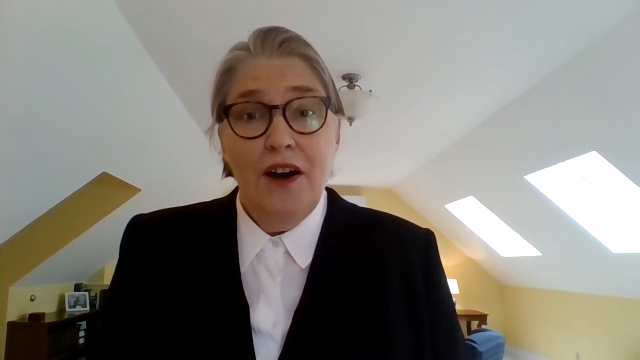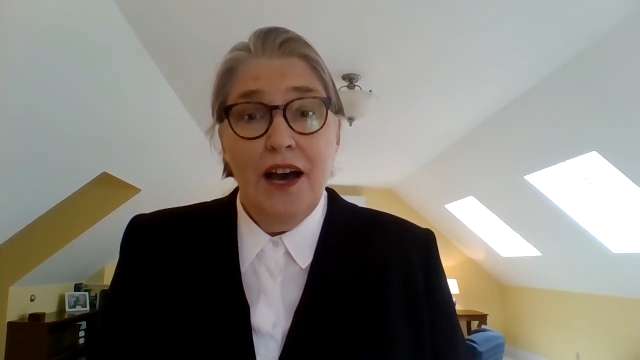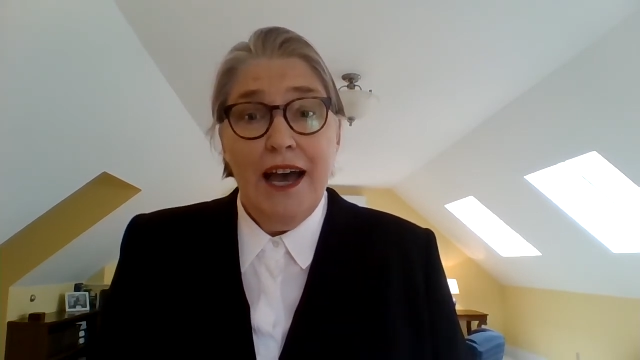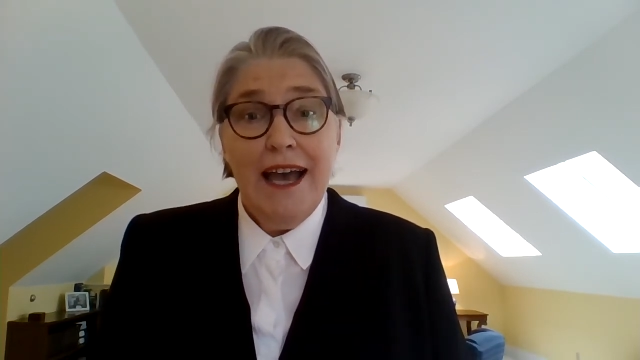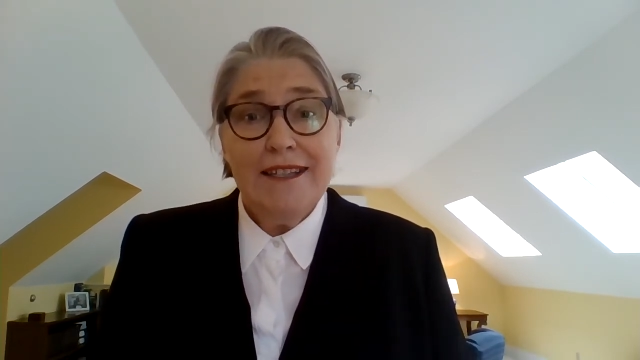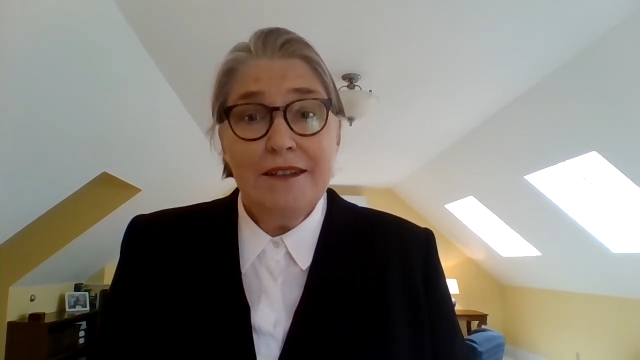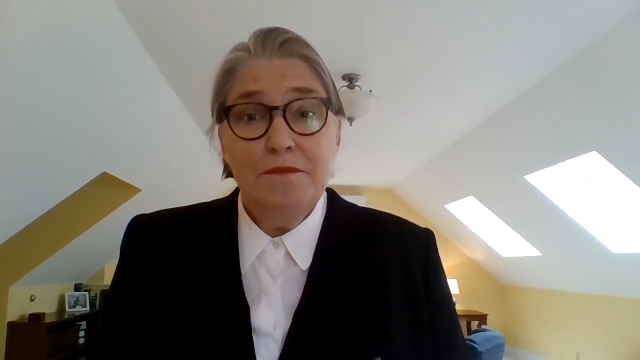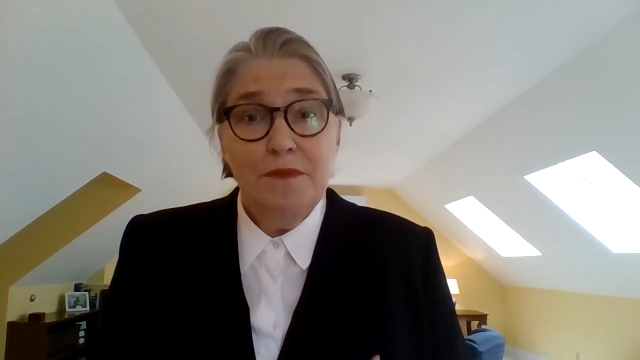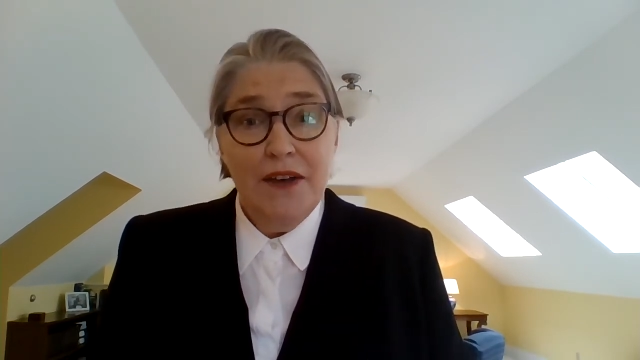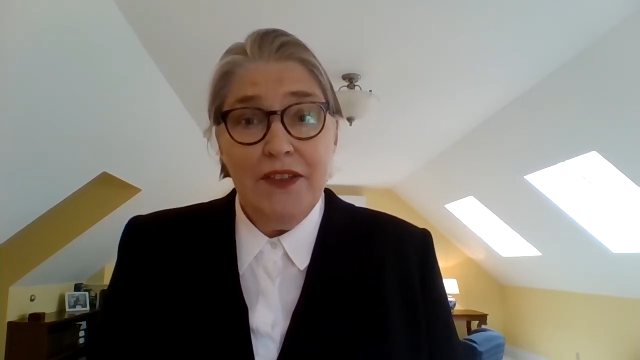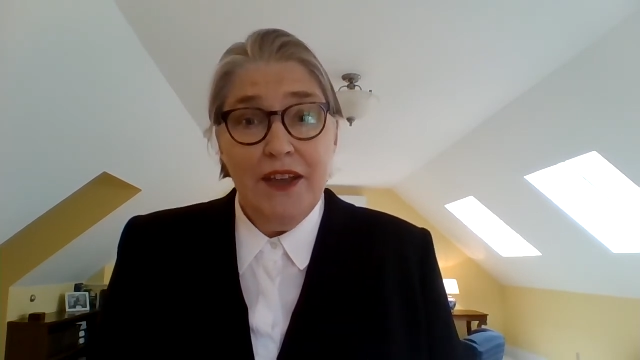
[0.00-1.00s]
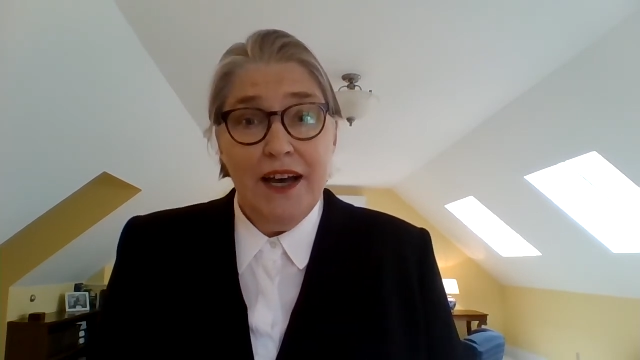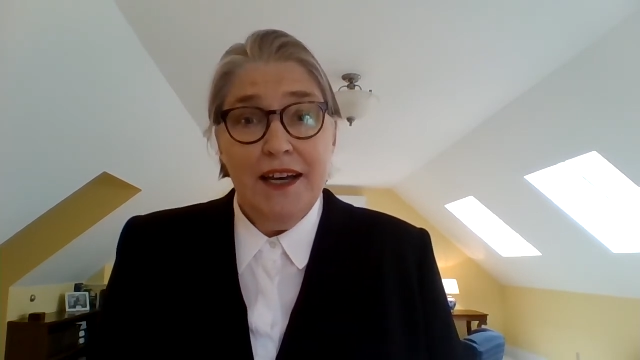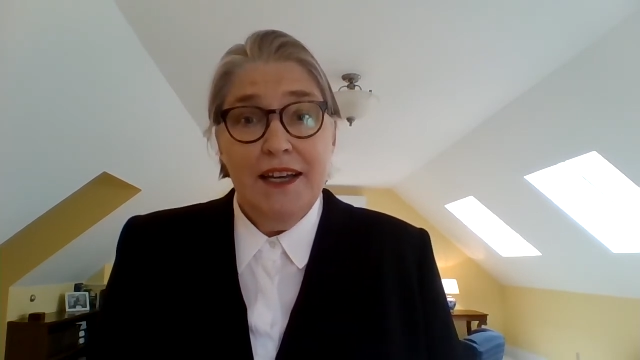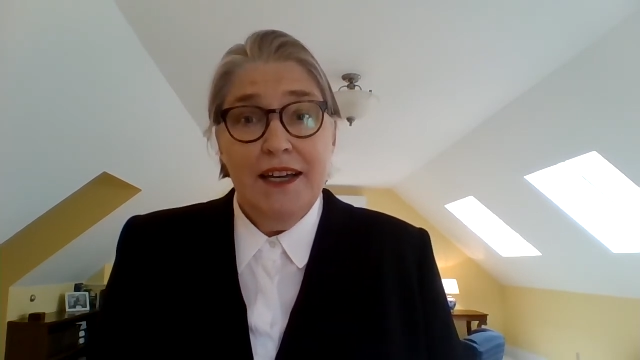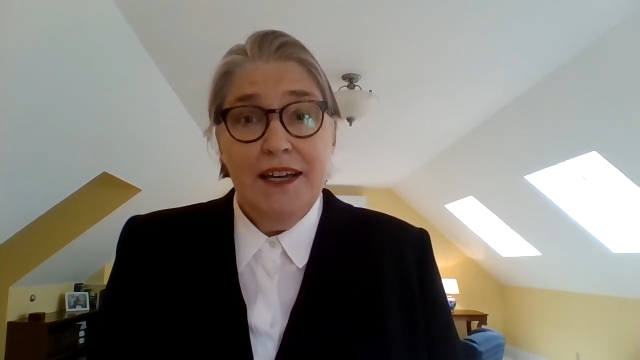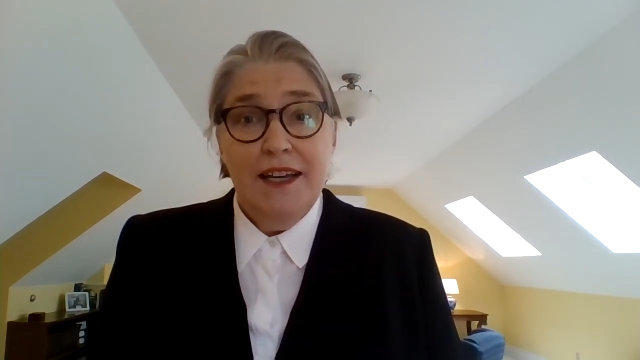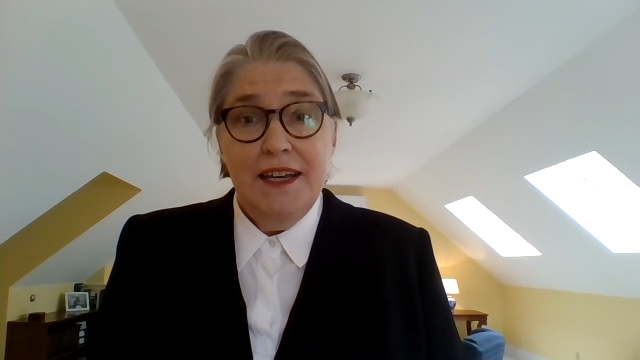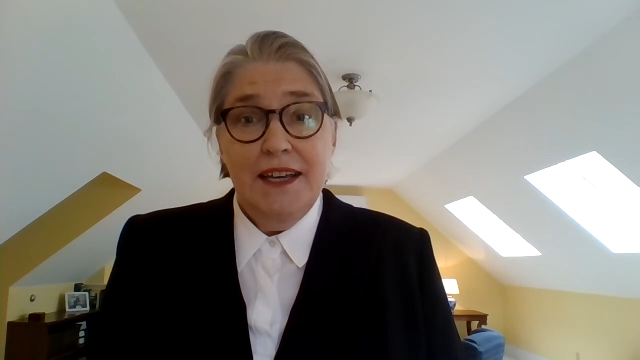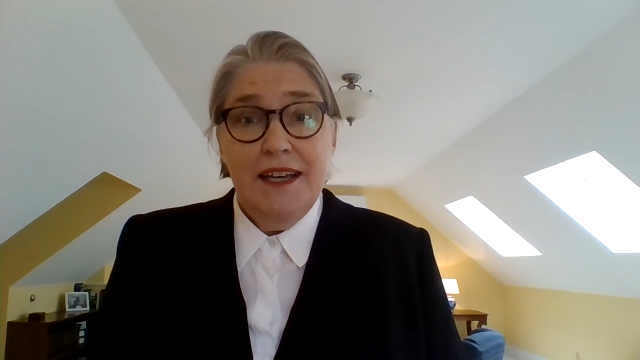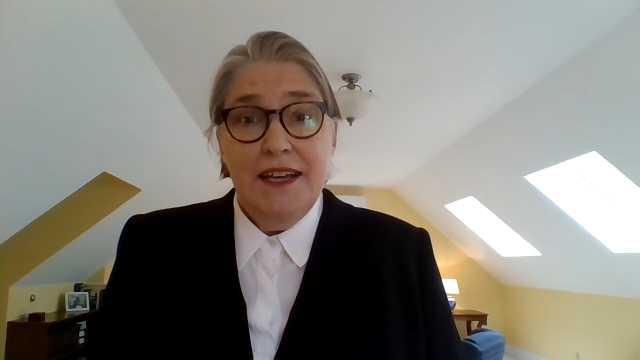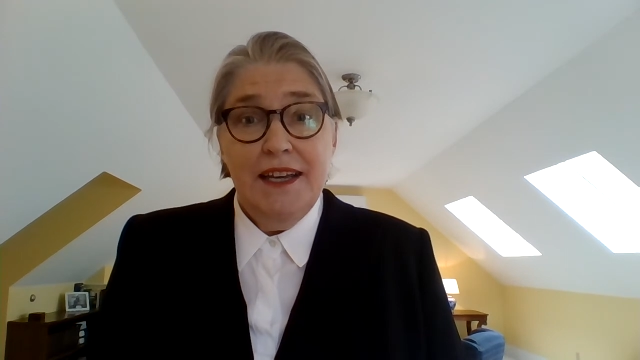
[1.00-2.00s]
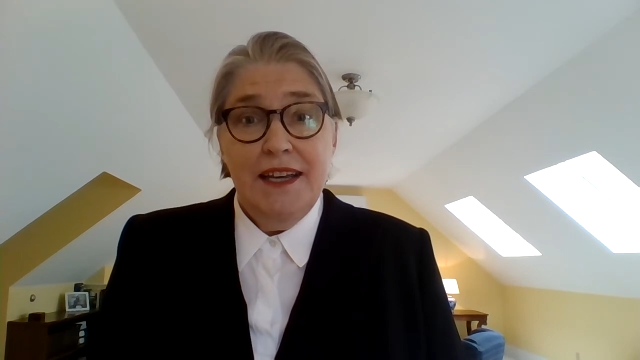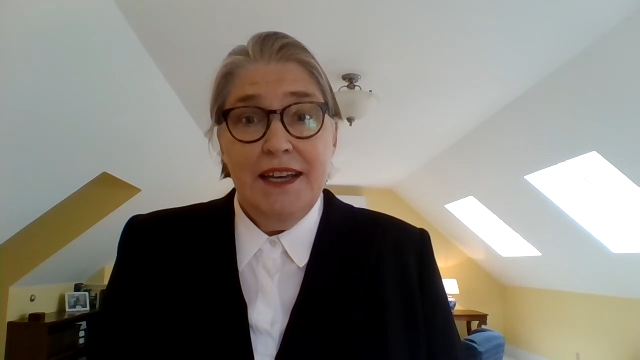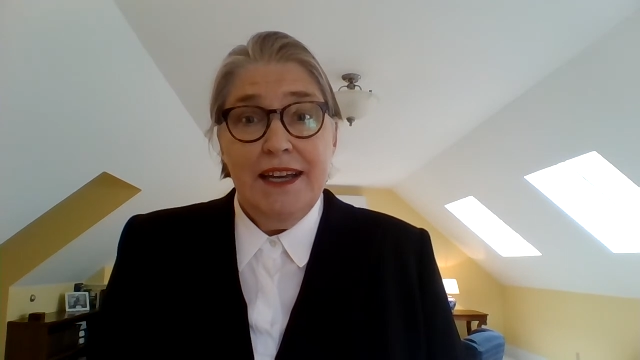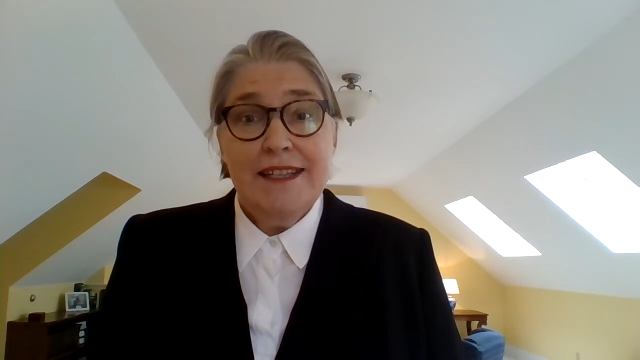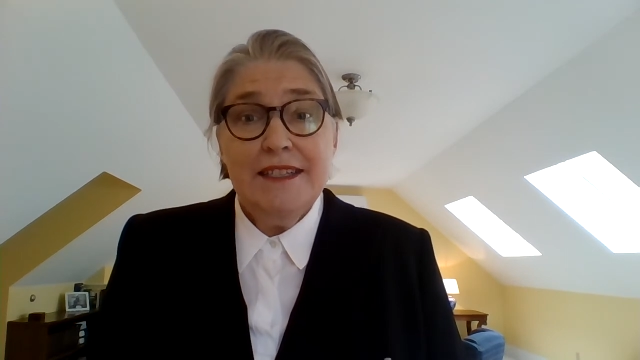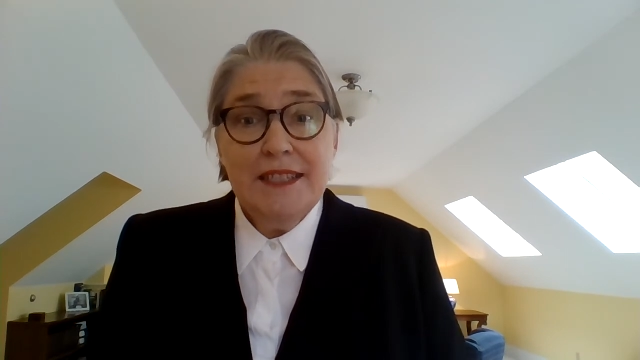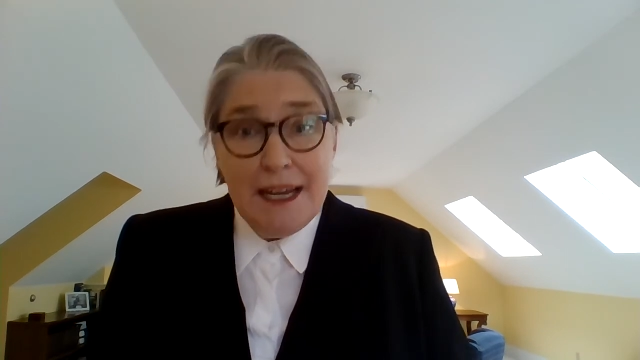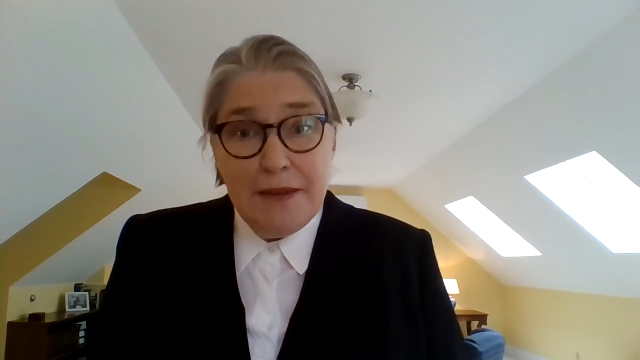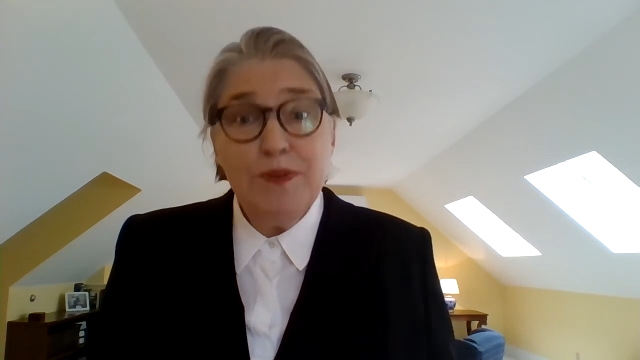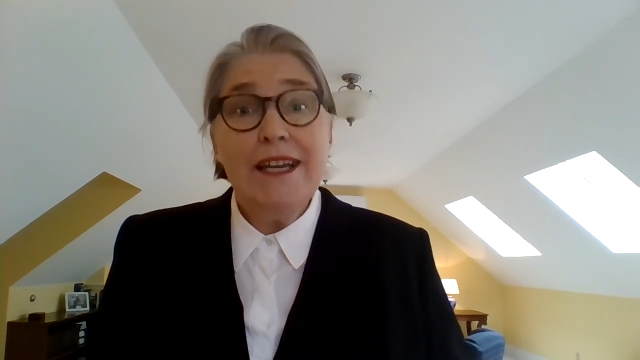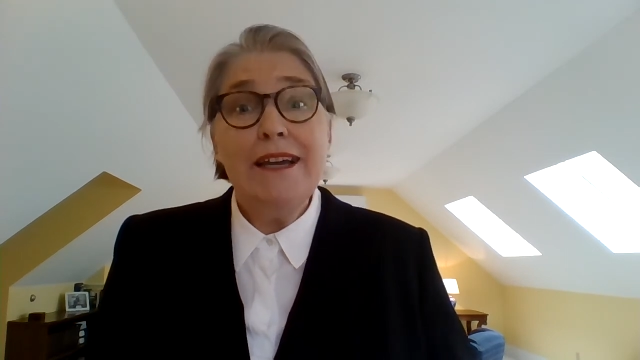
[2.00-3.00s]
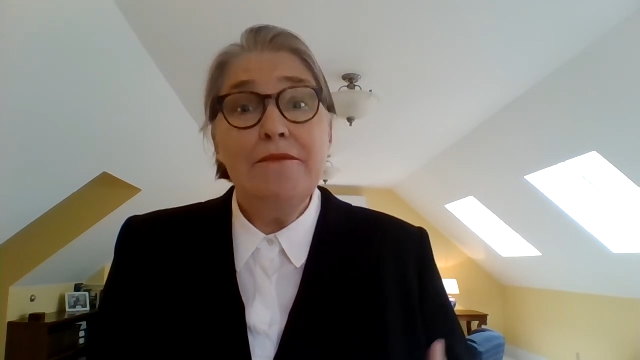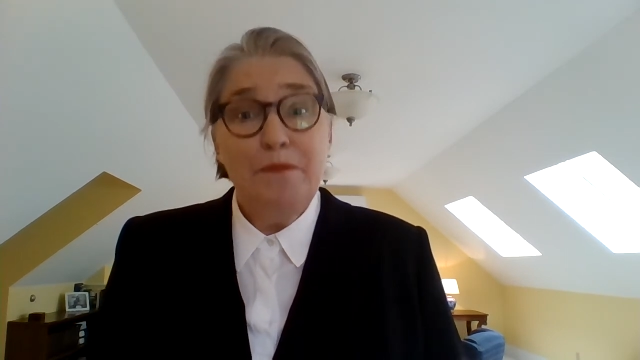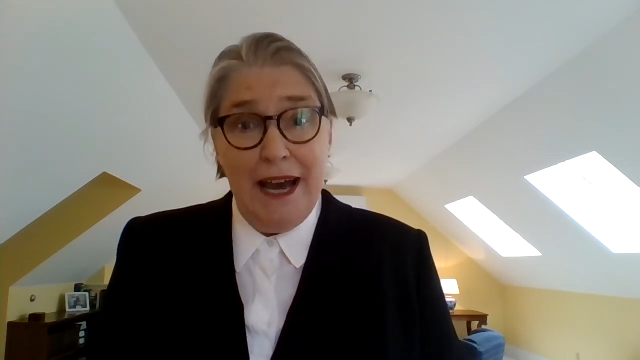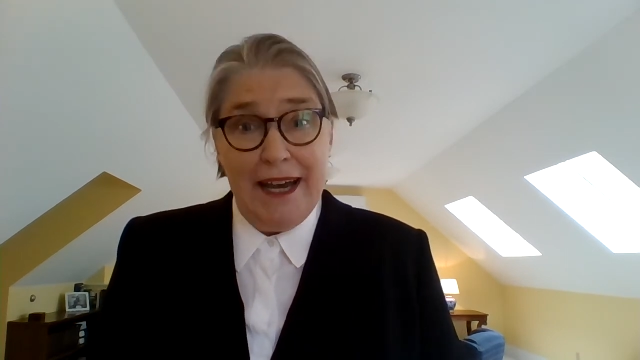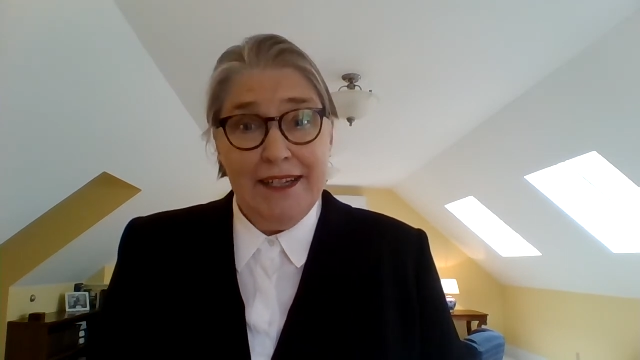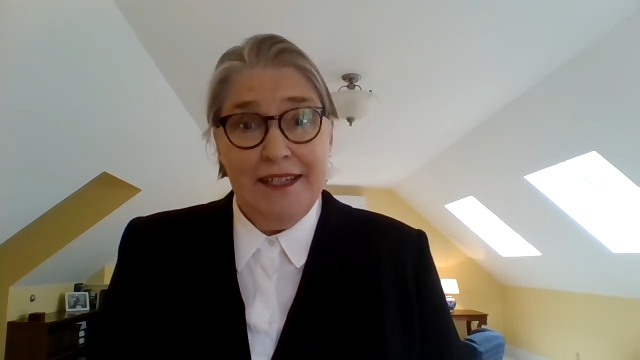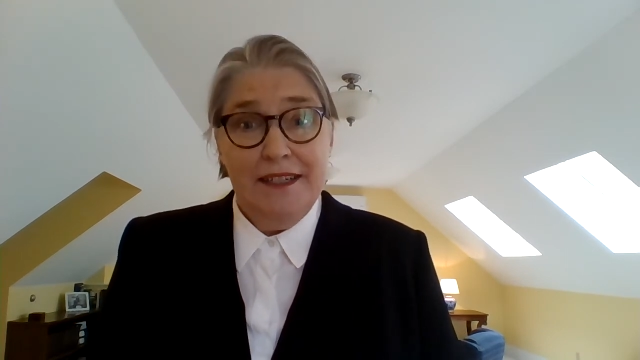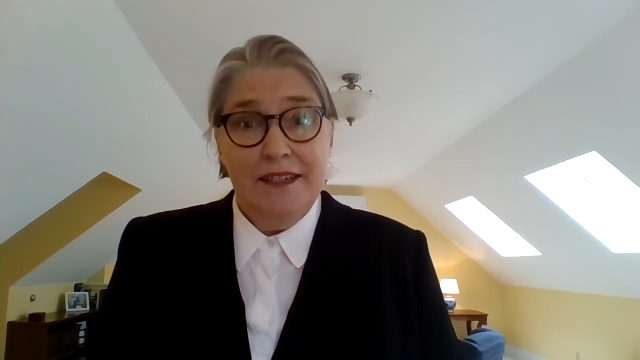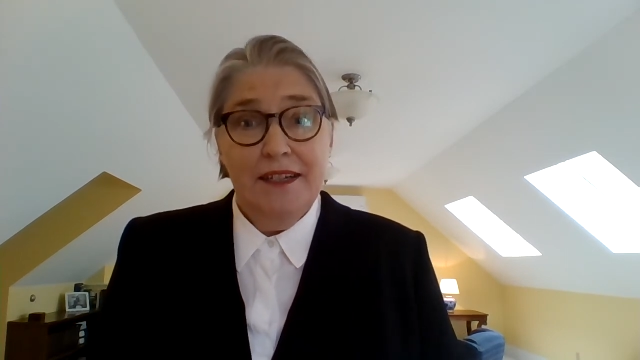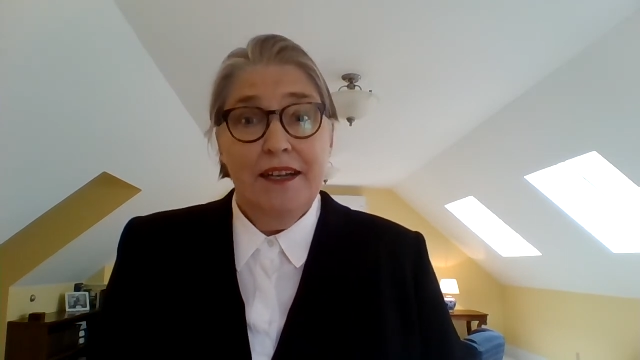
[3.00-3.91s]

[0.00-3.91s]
as a mother is deeply impacted